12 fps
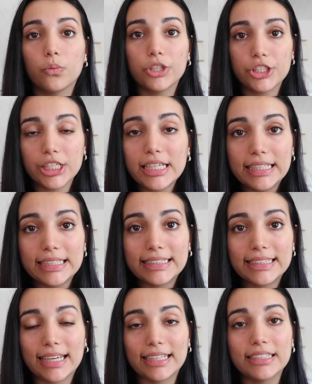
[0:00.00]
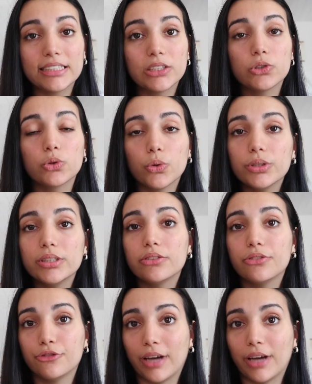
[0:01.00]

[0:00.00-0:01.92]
which is that it stores